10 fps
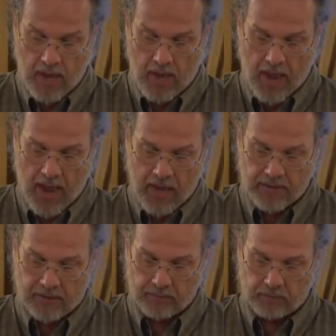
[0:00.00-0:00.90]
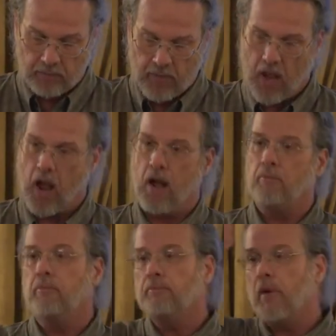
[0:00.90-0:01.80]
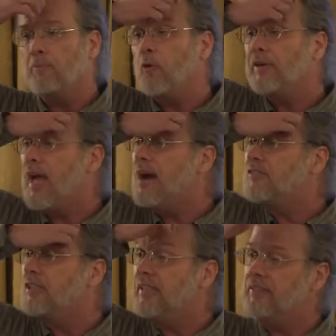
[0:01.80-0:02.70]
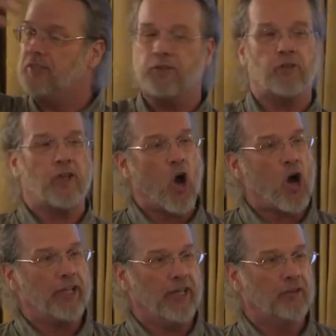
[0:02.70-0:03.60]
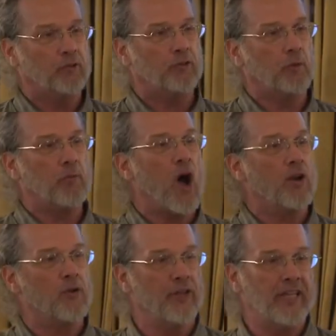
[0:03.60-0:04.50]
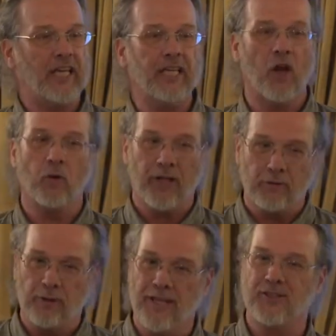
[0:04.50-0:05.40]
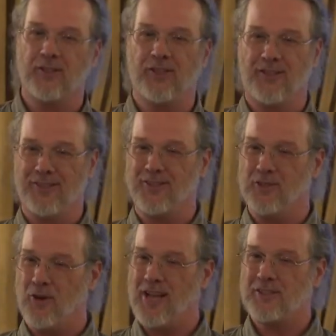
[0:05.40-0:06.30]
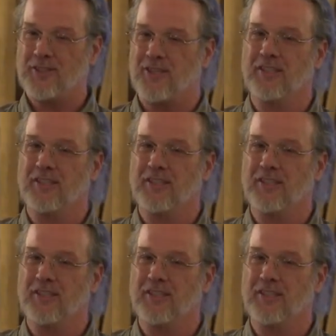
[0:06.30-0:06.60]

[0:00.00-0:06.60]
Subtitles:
And I'm going to have to leave it to the audience to ponder the keynote in relation to this address.